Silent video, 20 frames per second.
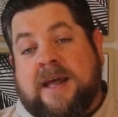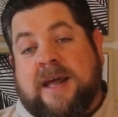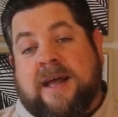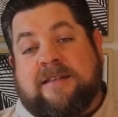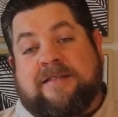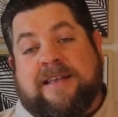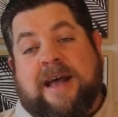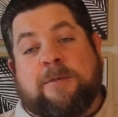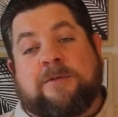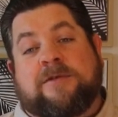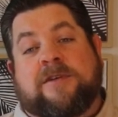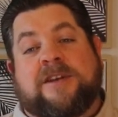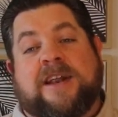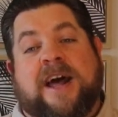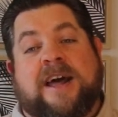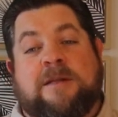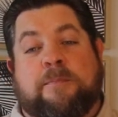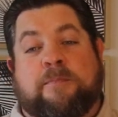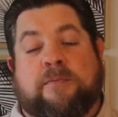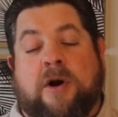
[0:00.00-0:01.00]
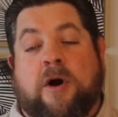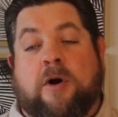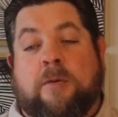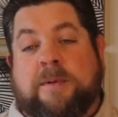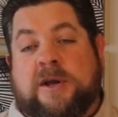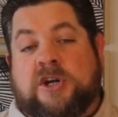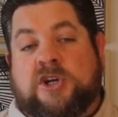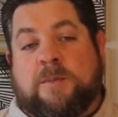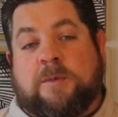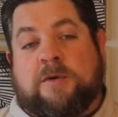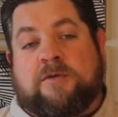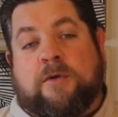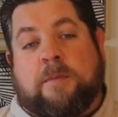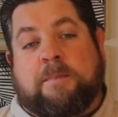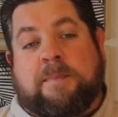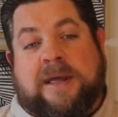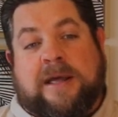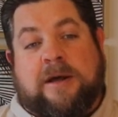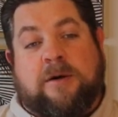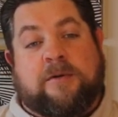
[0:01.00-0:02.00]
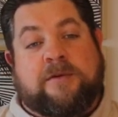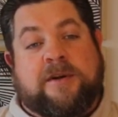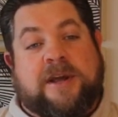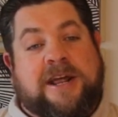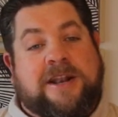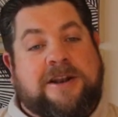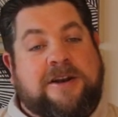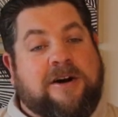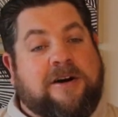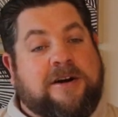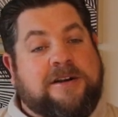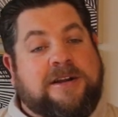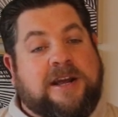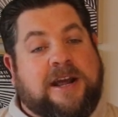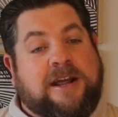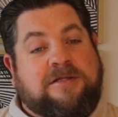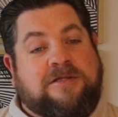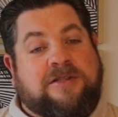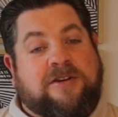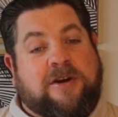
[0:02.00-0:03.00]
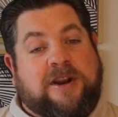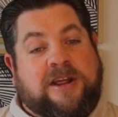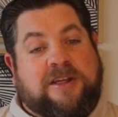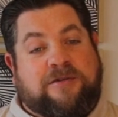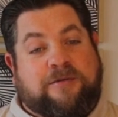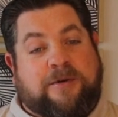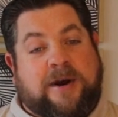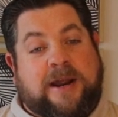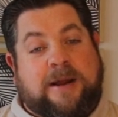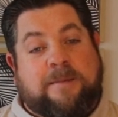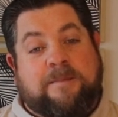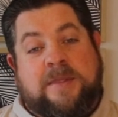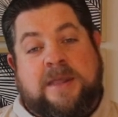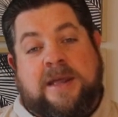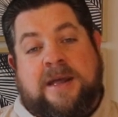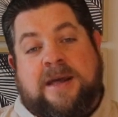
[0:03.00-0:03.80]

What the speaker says: as that was the day that Prohibition was repealed in 1933.